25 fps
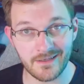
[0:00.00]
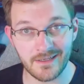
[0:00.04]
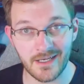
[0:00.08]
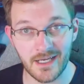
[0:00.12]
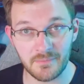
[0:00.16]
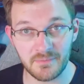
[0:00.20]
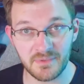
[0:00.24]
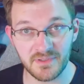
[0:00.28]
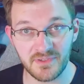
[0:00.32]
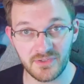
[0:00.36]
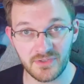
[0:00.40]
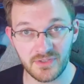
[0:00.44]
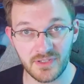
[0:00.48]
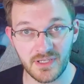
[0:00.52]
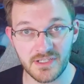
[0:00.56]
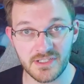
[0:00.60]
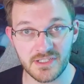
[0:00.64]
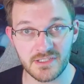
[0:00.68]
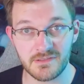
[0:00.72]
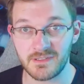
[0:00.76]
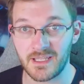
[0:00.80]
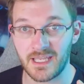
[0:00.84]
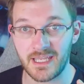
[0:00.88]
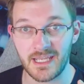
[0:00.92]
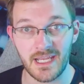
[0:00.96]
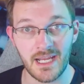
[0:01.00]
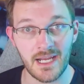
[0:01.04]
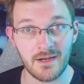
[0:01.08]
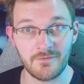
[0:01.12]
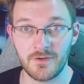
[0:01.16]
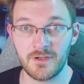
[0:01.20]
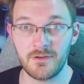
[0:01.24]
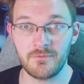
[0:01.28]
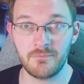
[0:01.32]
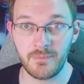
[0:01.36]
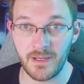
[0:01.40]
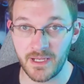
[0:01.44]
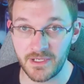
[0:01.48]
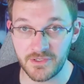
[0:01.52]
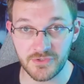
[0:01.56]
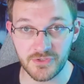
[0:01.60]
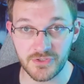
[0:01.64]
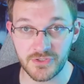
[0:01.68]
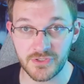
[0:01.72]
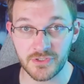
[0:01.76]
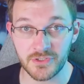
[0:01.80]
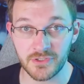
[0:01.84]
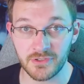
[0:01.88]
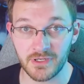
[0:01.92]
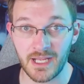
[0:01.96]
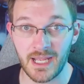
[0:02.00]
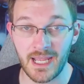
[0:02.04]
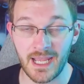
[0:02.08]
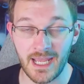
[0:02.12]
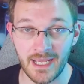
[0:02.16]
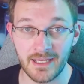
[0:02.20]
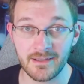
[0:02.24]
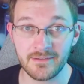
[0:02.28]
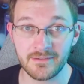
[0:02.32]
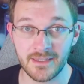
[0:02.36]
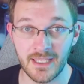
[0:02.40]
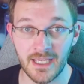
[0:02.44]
compensation that every major shooter has